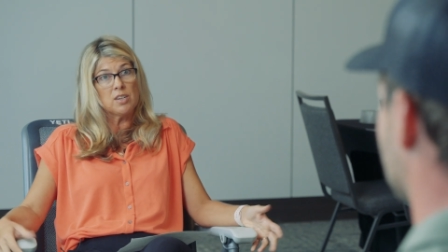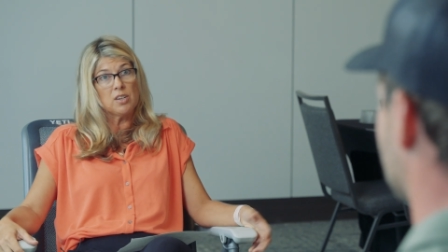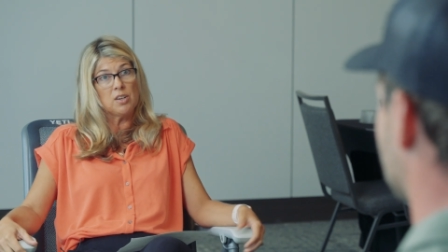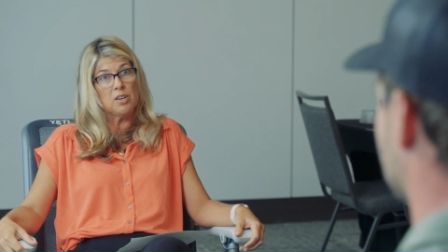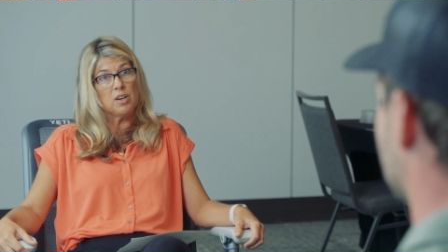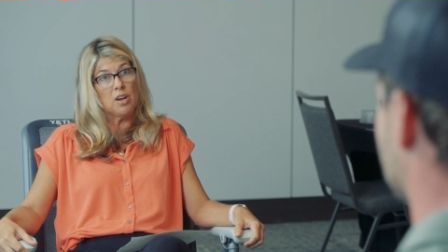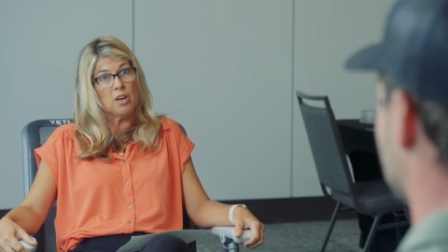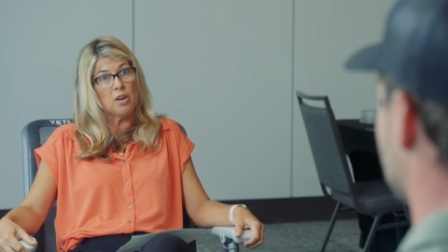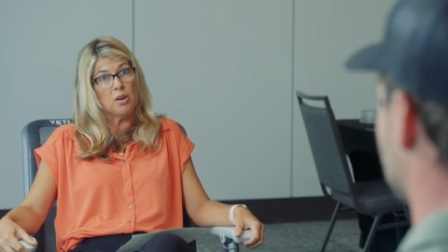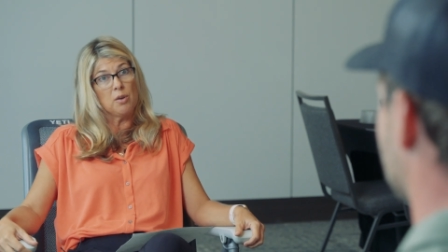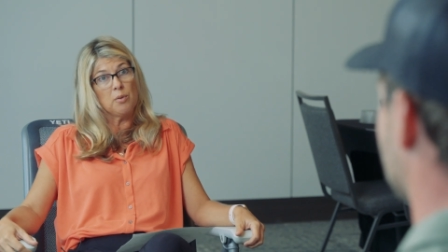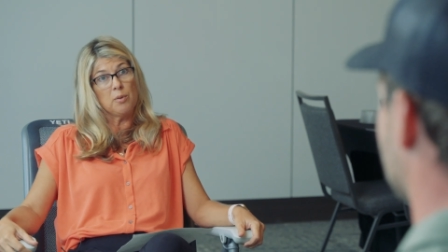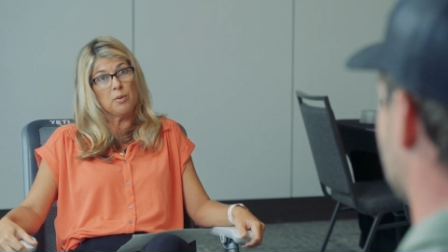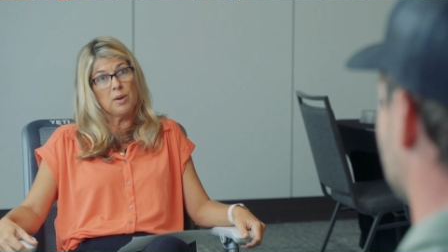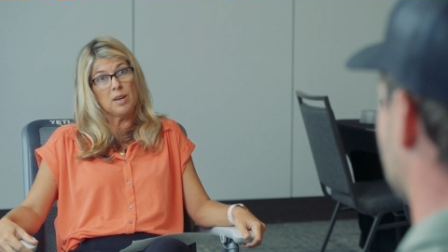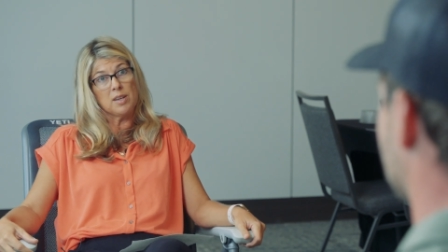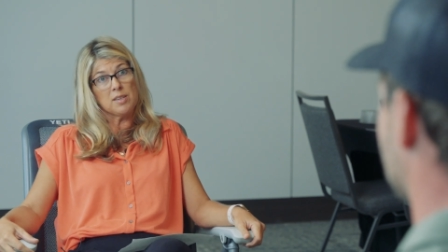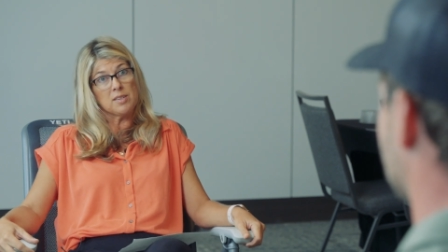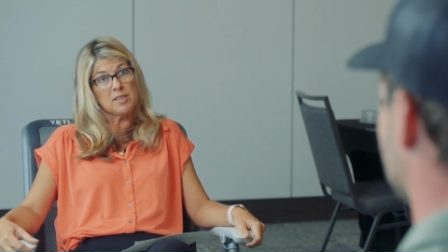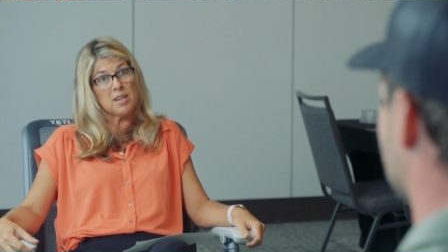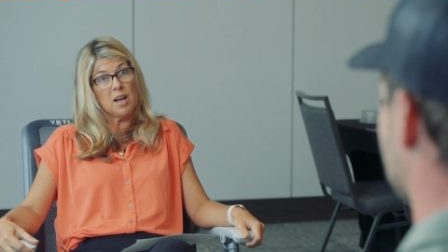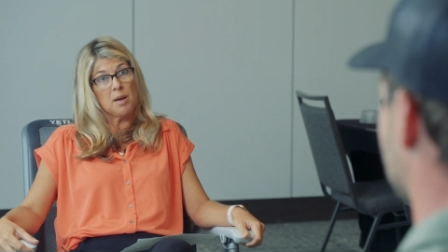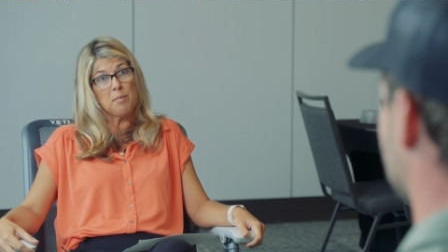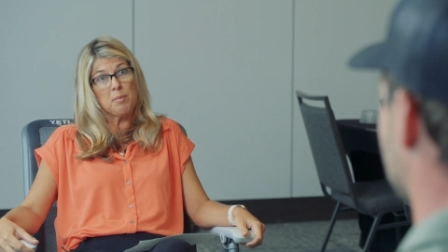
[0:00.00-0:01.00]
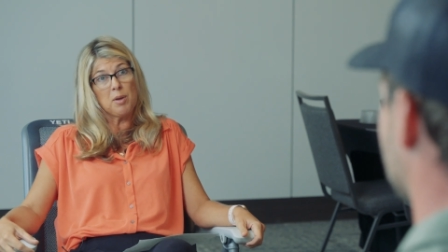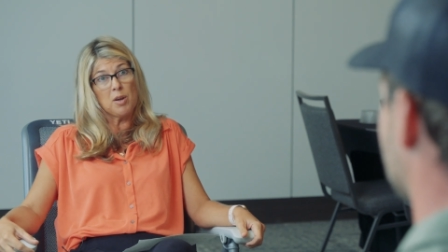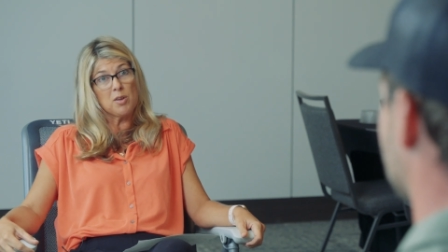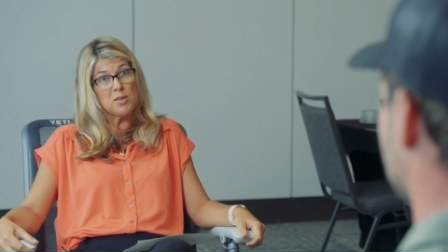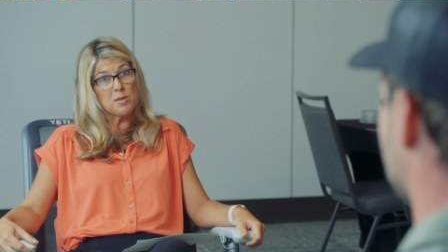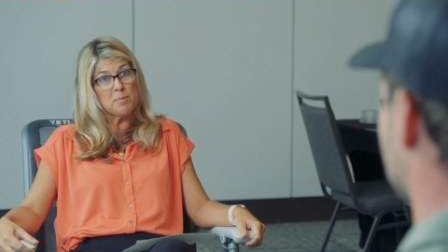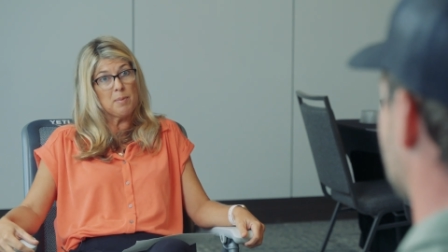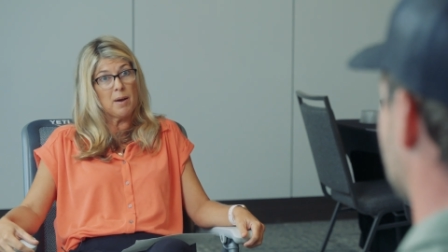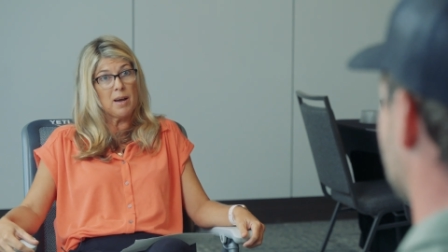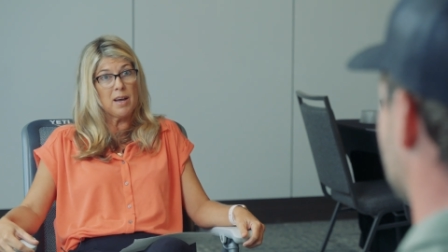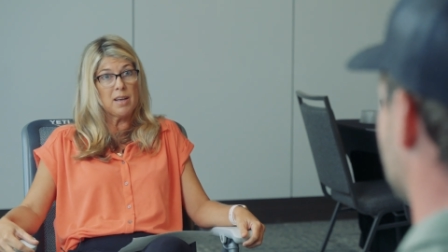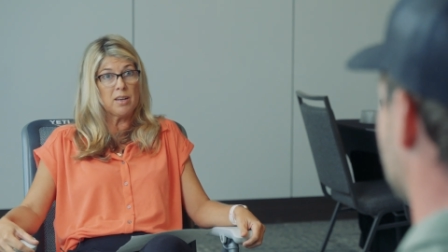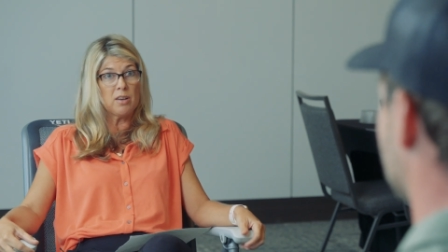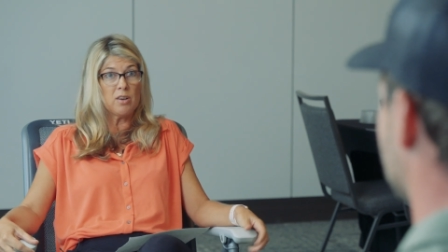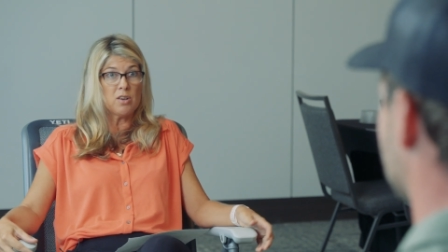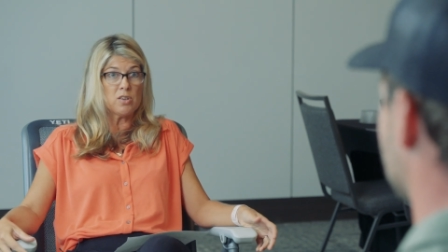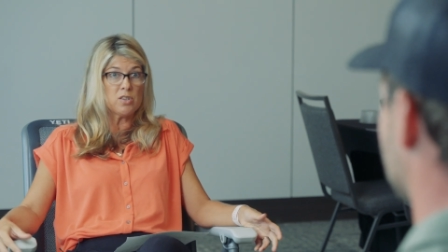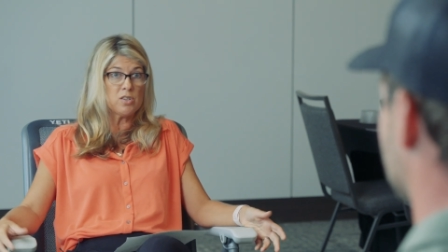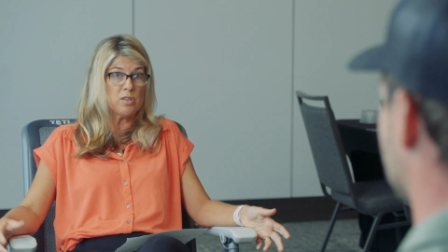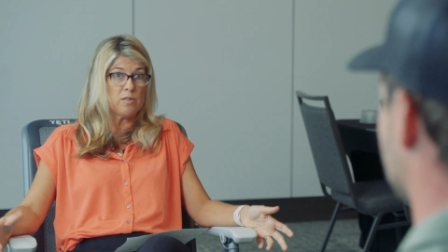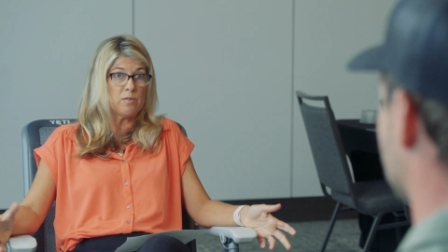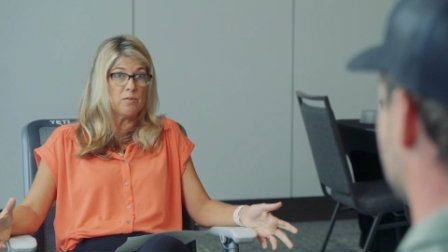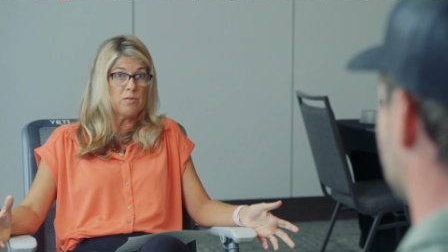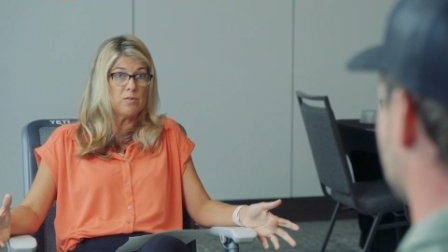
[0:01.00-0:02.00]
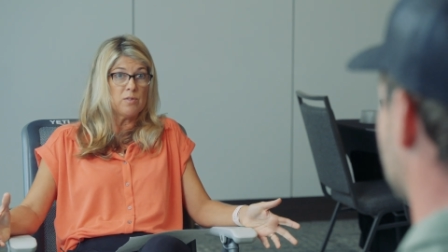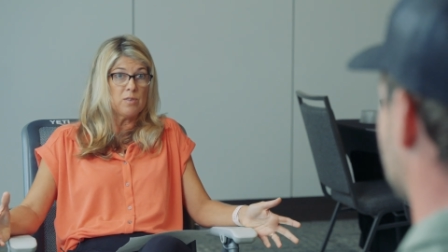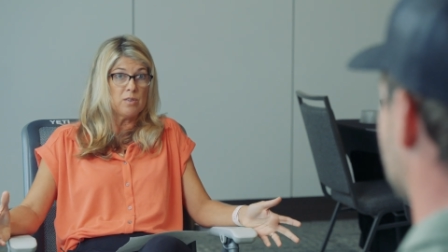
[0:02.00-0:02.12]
You know, as time goes by, cost of,